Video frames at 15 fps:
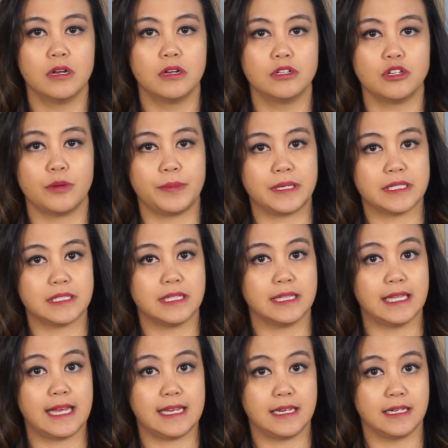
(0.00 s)
topics
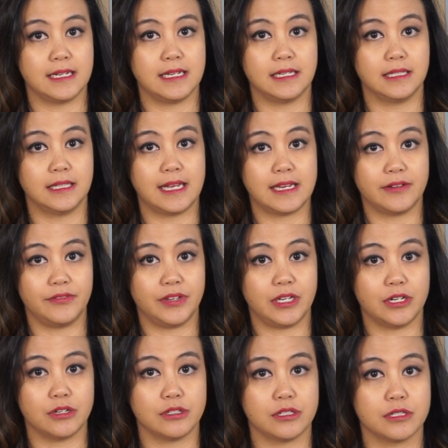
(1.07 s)
later in later
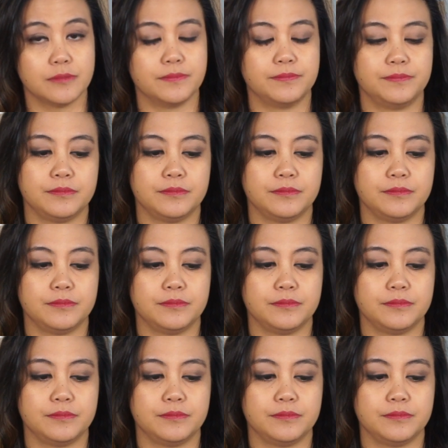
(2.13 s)
videos.